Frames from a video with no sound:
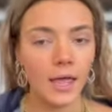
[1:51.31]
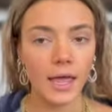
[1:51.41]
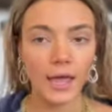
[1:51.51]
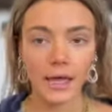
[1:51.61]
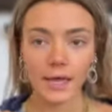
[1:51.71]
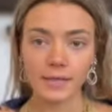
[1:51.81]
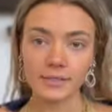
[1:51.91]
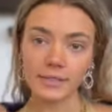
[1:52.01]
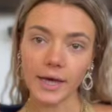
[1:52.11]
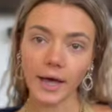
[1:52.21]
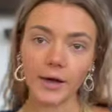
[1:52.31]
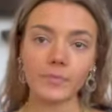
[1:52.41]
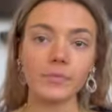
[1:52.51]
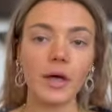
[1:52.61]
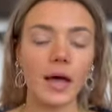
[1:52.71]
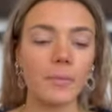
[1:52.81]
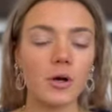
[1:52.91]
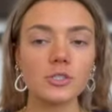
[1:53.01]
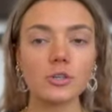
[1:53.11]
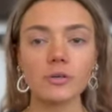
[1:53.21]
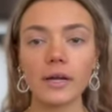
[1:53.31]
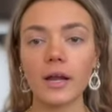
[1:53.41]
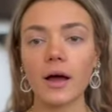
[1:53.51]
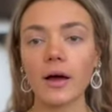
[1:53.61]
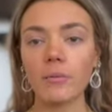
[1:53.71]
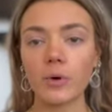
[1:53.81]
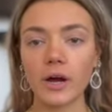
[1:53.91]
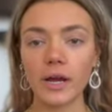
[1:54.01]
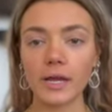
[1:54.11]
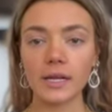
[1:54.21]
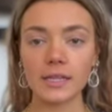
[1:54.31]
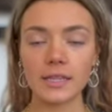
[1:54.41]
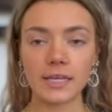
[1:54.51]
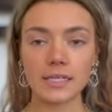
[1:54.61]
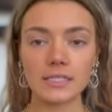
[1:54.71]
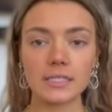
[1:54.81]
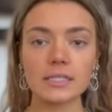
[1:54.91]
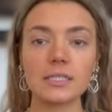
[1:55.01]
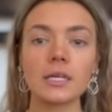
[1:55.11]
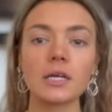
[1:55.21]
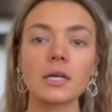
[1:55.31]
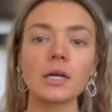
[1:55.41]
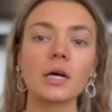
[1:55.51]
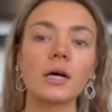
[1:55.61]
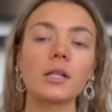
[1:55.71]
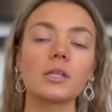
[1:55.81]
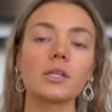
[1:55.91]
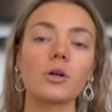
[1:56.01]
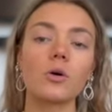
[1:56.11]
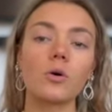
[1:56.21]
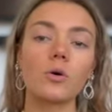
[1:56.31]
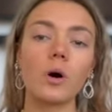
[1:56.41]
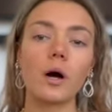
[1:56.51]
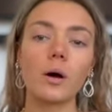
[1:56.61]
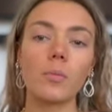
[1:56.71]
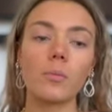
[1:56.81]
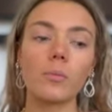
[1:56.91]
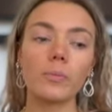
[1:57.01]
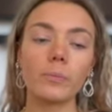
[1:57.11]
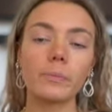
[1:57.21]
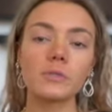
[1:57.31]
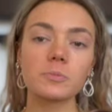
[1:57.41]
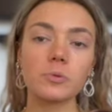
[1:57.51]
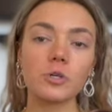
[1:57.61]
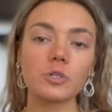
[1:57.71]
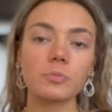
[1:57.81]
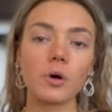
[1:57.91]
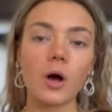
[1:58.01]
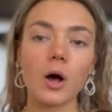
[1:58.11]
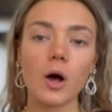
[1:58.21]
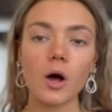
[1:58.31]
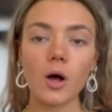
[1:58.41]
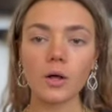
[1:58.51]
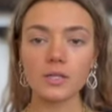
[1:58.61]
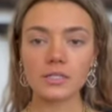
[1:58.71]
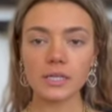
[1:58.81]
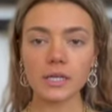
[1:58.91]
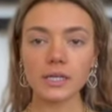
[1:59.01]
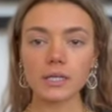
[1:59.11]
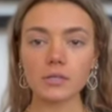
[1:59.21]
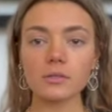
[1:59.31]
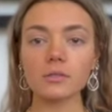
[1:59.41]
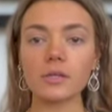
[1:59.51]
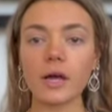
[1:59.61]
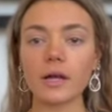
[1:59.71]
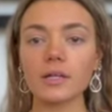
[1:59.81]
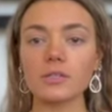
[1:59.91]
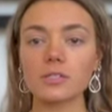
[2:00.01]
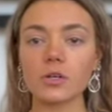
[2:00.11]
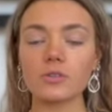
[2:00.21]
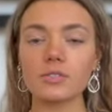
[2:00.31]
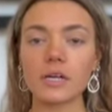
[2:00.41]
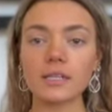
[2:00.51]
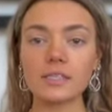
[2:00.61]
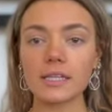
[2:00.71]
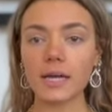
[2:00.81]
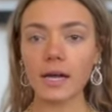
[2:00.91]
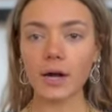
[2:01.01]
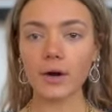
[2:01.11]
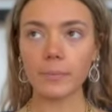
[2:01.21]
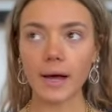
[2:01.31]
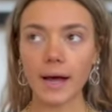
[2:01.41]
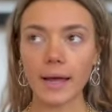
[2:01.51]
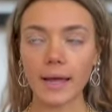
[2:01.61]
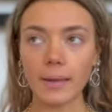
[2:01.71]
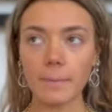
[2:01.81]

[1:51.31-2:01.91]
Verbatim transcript: And yeah, I'm also right now, I'm wearing this little sports bra. It's like, yeah, it goes down to there by